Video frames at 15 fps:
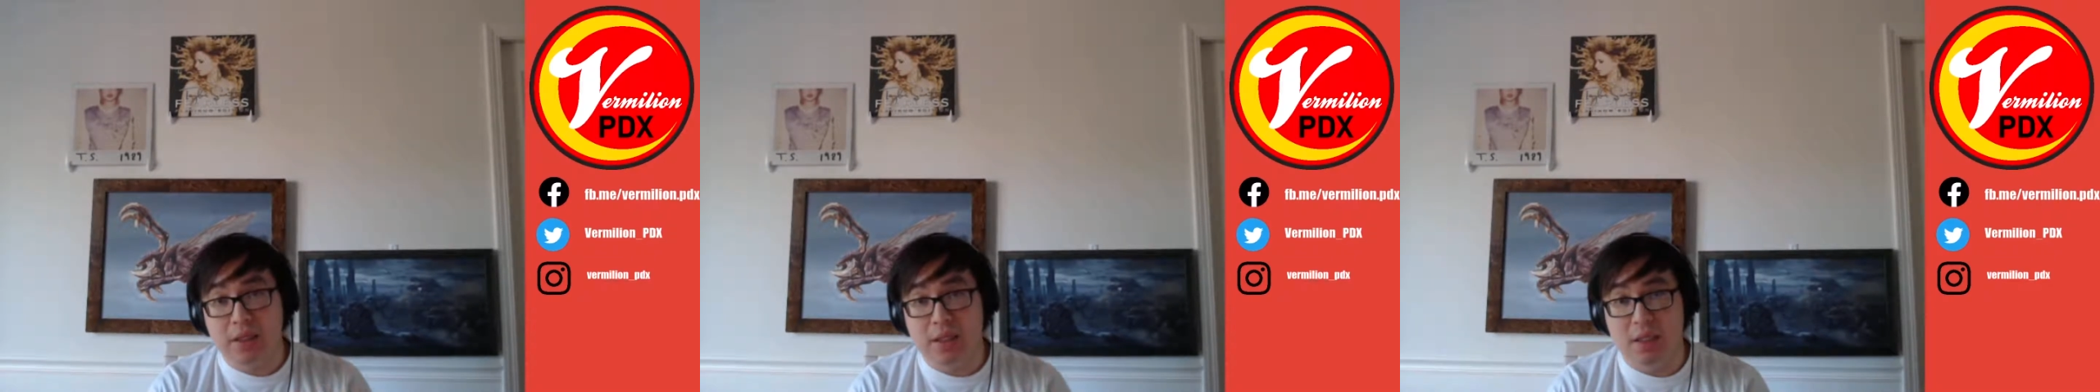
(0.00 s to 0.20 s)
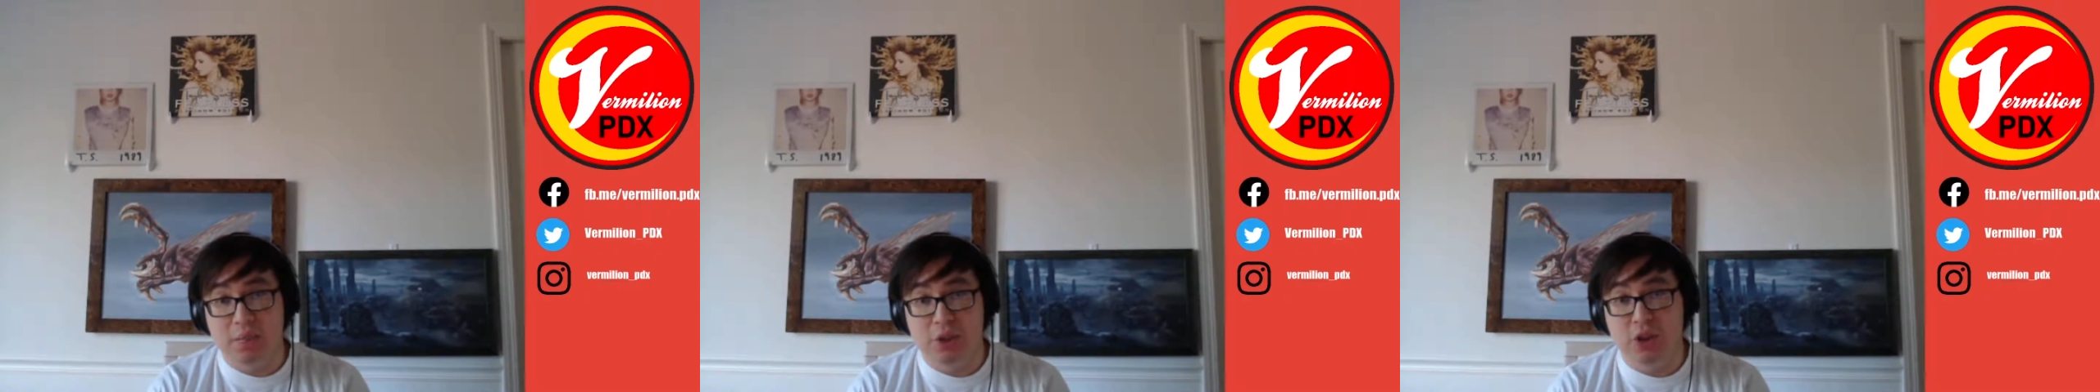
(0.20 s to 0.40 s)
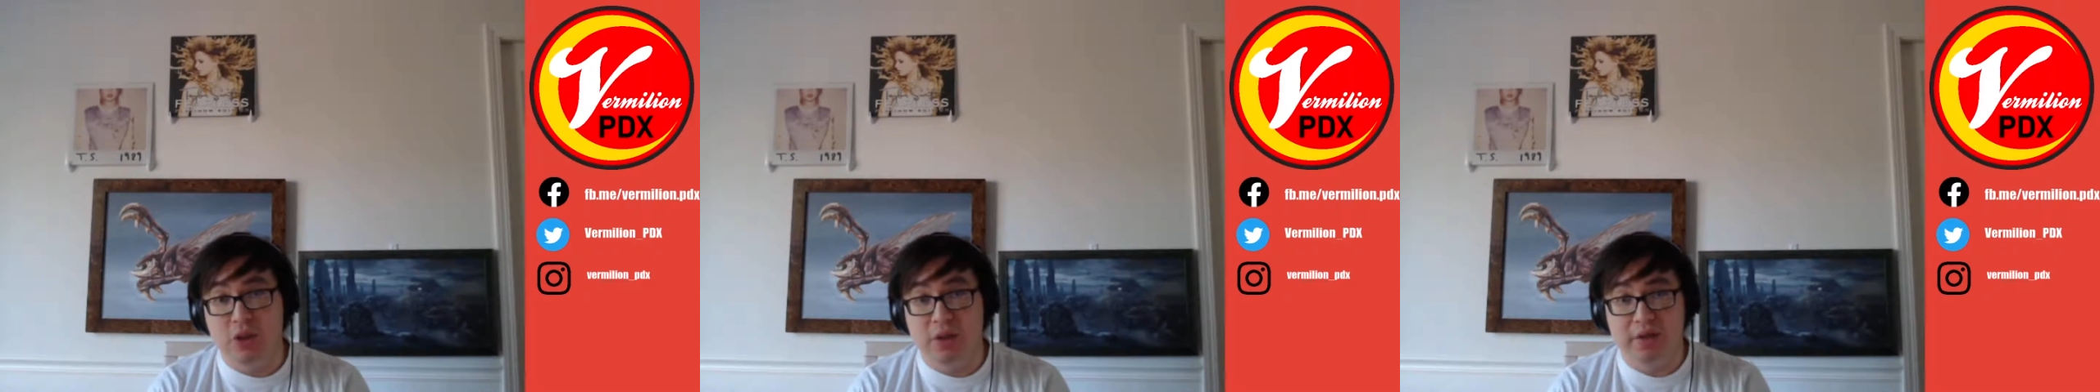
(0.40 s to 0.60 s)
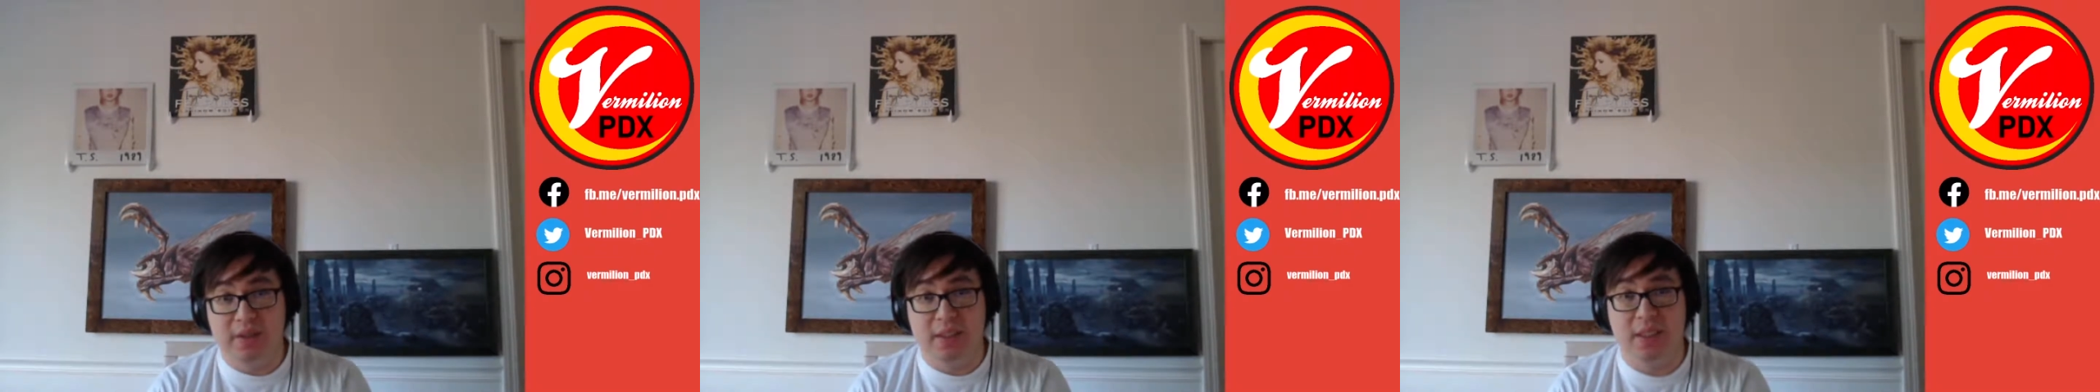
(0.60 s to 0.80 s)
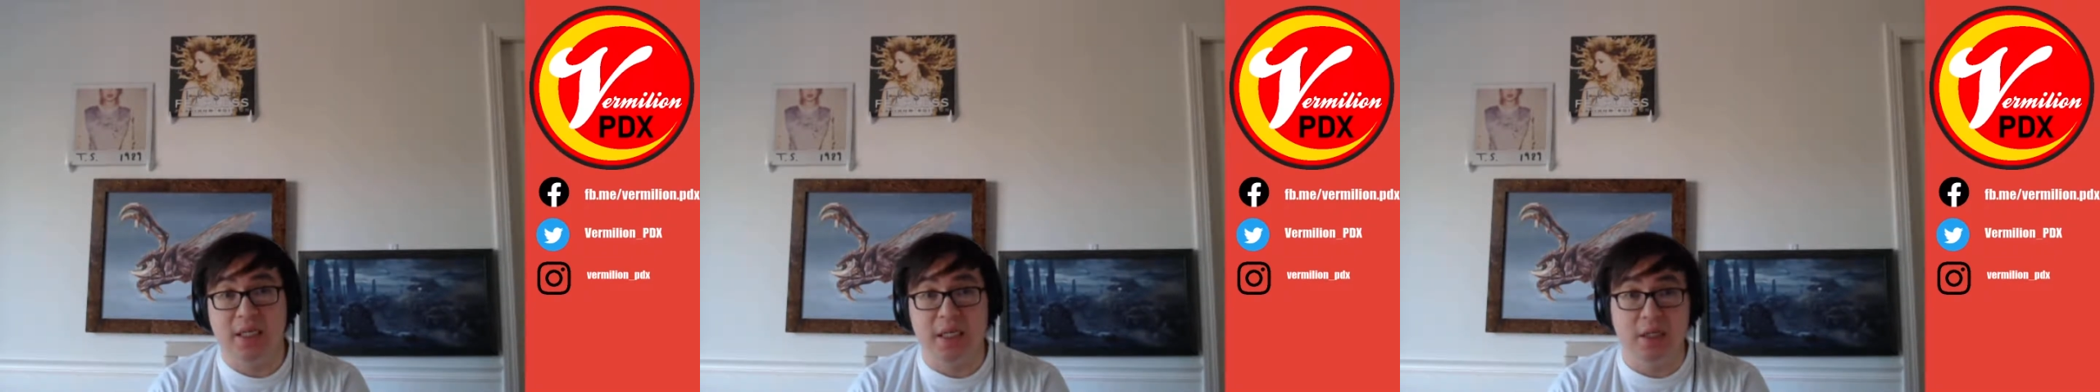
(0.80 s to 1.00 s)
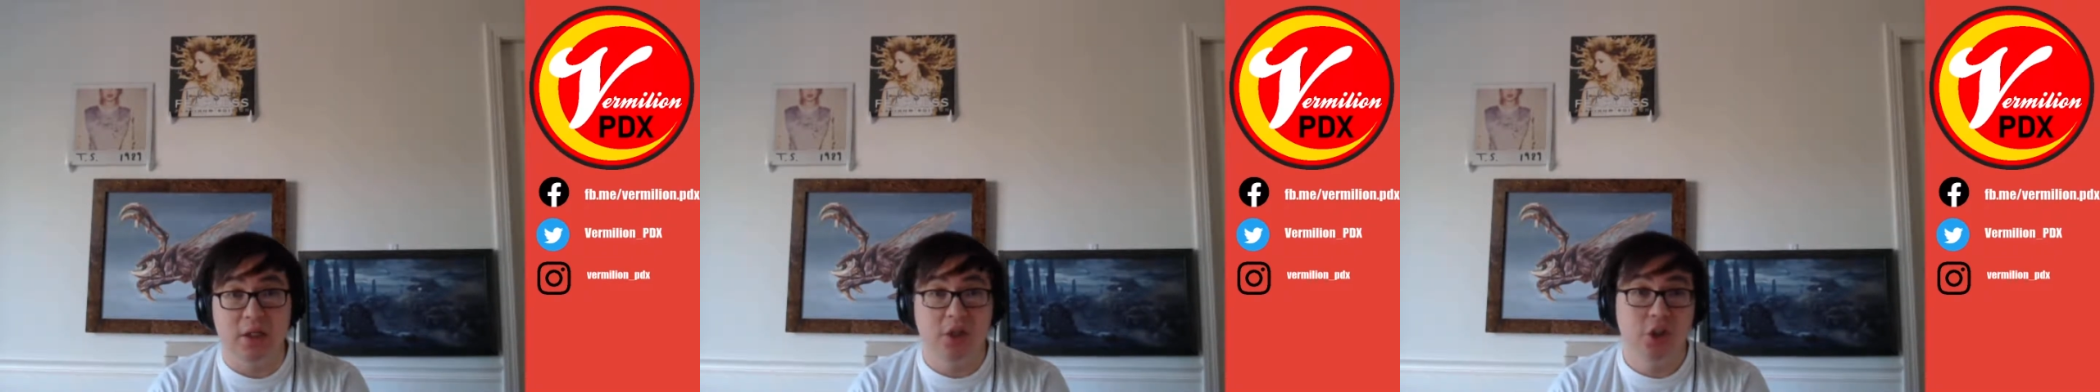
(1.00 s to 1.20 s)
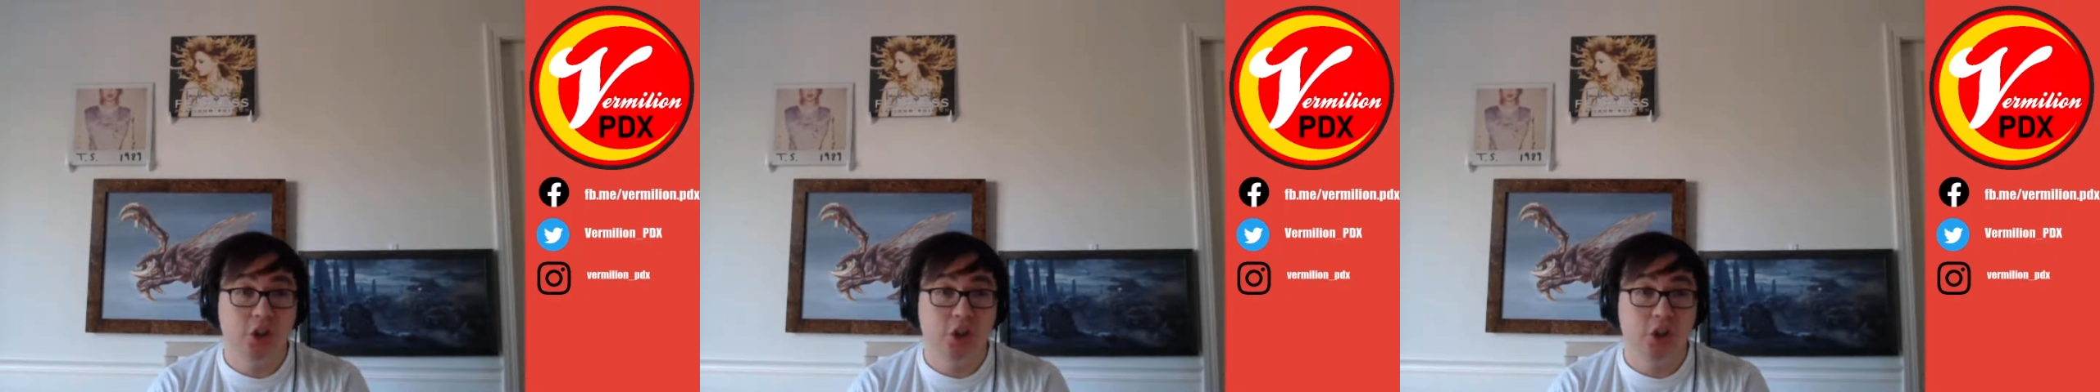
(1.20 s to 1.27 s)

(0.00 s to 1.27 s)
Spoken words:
The majority of this here